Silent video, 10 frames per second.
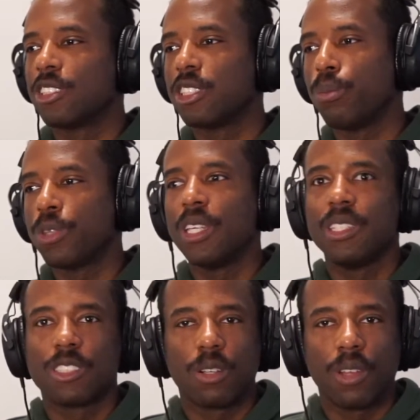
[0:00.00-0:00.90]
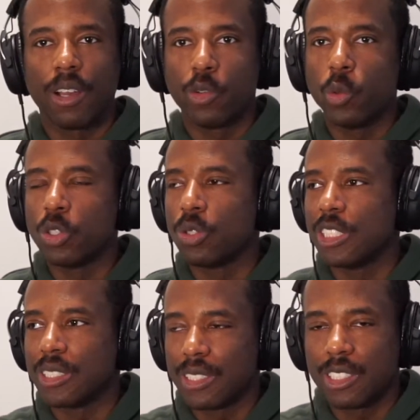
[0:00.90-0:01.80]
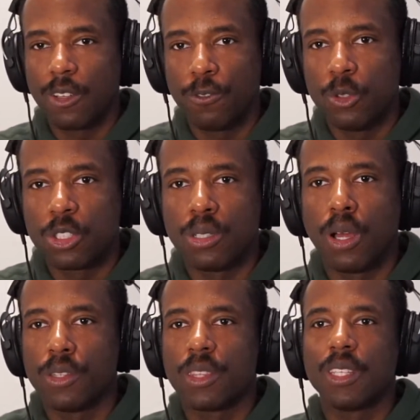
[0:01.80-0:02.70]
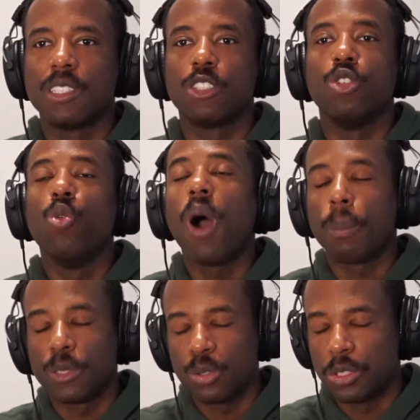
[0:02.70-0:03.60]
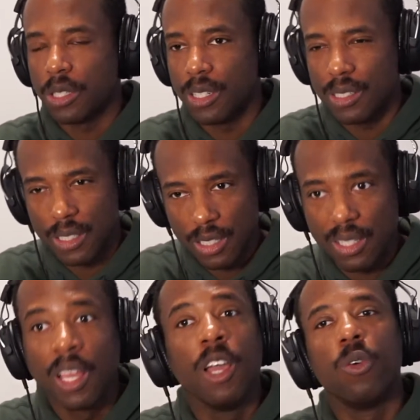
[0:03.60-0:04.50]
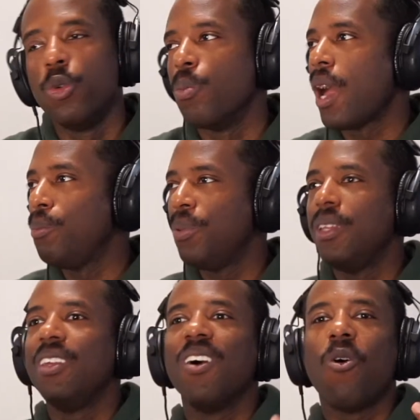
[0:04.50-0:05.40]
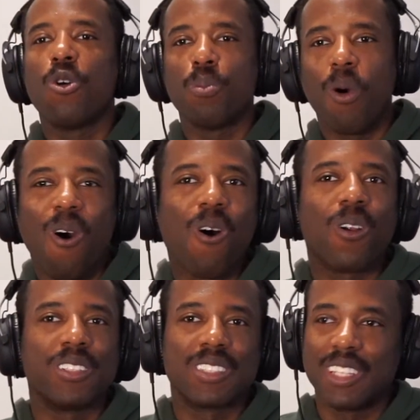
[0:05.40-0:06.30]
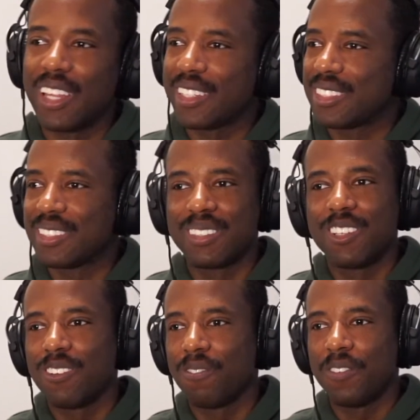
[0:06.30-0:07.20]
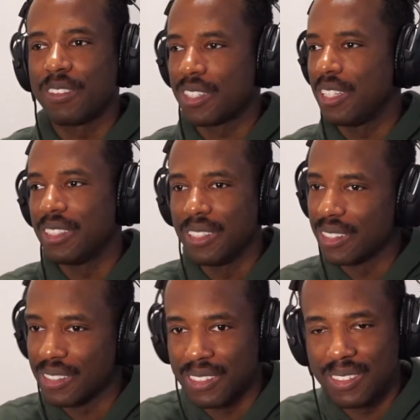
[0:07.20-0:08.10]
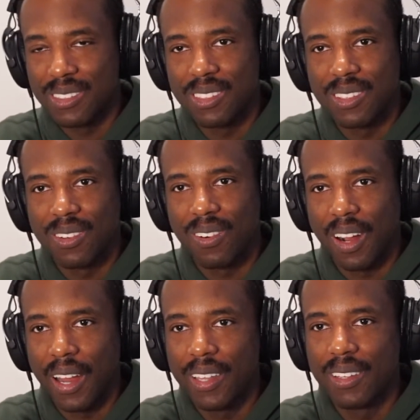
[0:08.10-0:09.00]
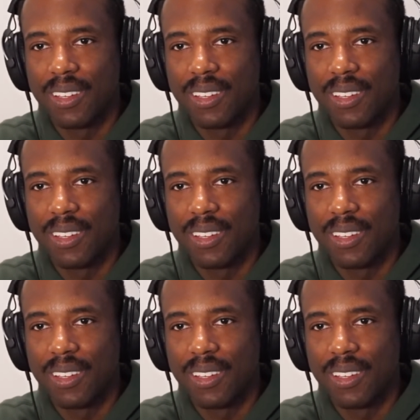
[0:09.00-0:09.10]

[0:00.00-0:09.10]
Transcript: some things are not going to exist in the future and other things, new opportunities are going to exist. We might be on Mars in the next 15 years, right?